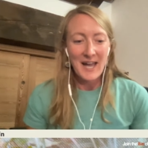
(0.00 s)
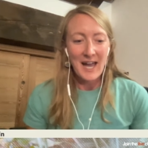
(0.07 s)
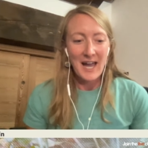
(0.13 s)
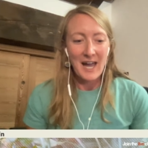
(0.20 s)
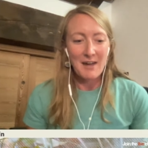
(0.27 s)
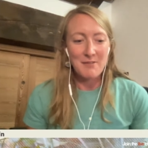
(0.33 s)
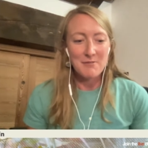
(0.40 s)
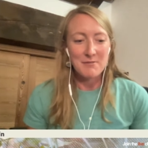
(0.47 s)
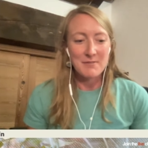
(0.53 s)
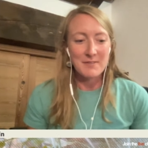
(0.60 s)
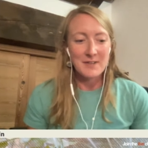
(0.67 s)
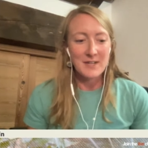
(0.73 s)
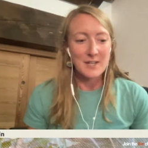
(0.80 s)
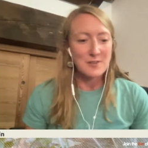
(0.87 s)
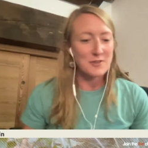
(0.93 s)
have
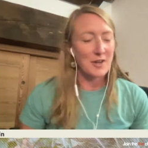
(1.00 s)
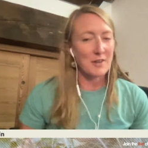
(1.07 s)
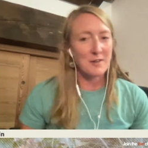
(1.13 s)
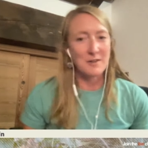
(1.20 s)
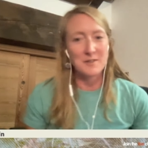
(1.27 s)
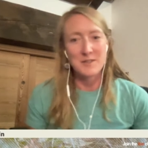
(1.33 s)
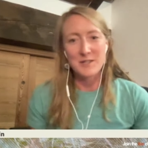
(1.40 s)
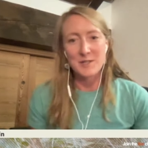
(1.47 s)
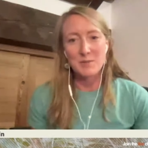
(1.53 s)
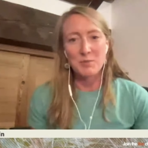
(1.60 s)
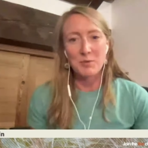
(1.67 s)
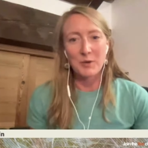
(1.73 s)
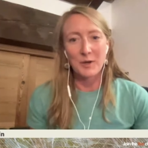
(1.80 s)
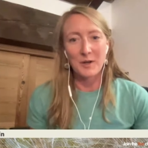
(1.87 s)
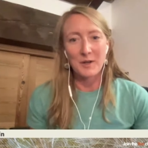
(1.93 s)
each other to
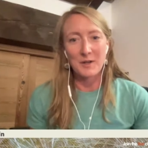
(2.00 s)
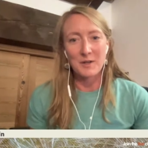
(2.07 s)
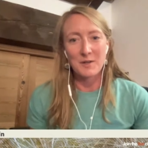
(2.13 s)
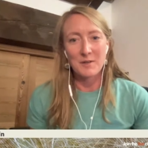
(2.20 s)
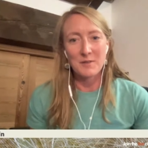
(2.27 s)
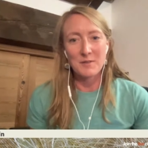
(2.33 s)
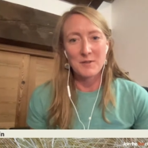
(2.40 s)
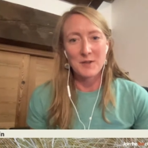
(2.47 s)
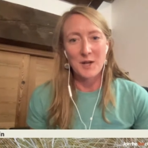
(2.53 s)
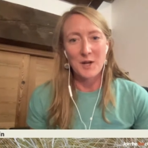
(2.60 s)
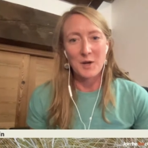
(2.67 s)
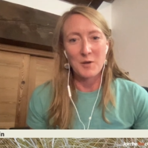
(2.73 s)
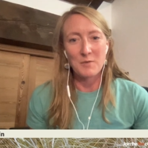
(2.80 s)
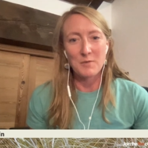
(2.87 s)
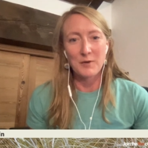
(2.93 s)
support, you
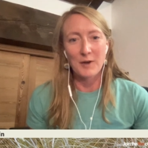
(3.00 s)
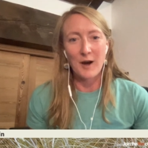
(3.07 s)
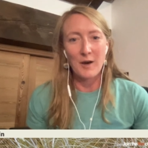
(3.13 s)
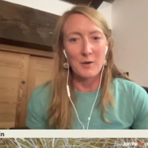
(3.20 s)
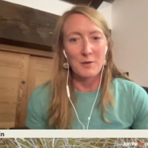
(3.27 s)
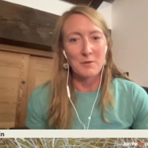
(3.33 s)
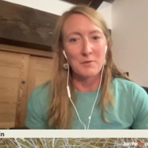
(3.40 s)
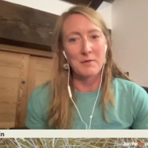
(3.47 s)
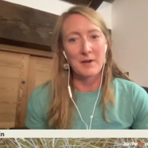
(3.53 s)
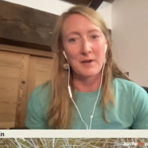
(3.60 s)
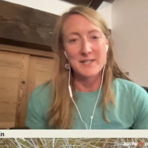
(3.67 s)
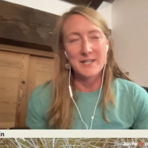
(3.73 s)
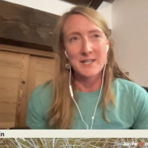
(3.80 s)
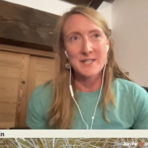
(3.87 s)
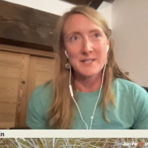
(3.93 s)
know, for our own
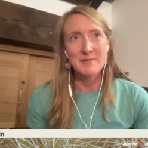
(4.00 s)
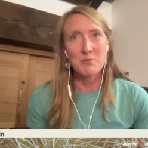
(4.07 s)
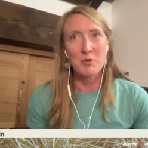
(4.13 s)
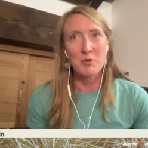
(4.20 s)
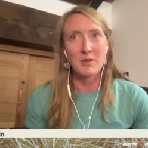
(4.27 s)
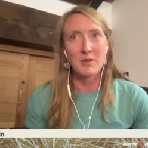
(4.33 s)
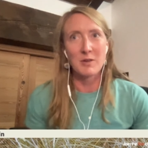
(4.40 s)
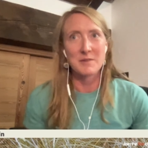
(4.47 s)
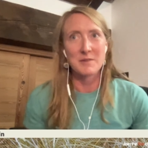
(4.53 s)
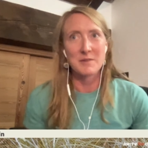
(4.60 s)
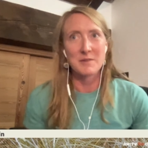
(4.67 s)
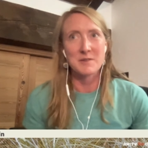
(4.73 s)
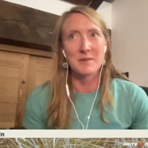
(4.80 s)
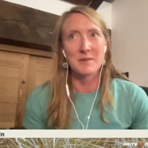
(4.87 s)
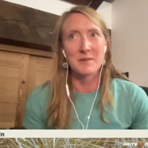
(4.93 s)
races, while also
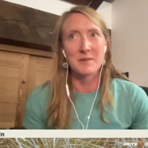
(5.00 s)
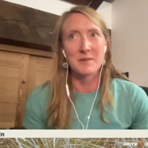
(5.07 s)
like,